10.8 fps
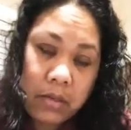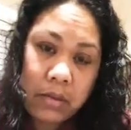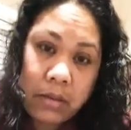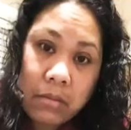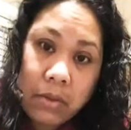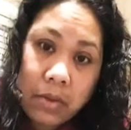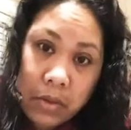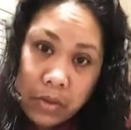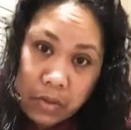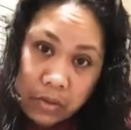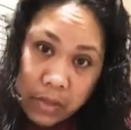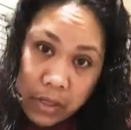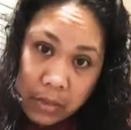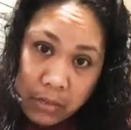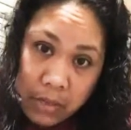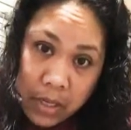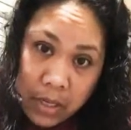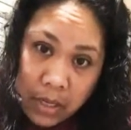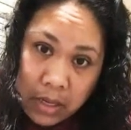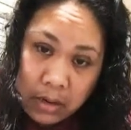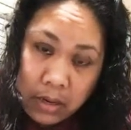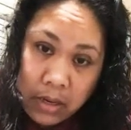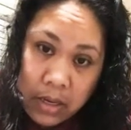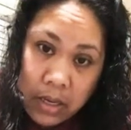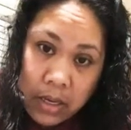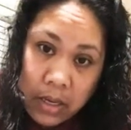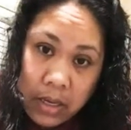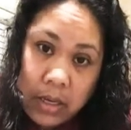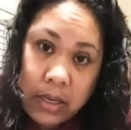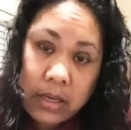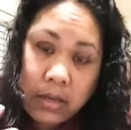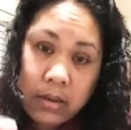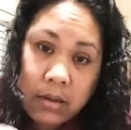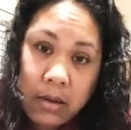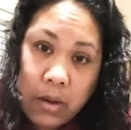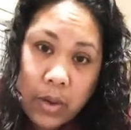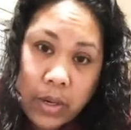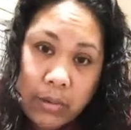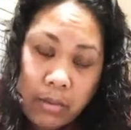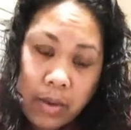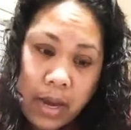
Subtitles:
So I'm gonna use it on my hair and on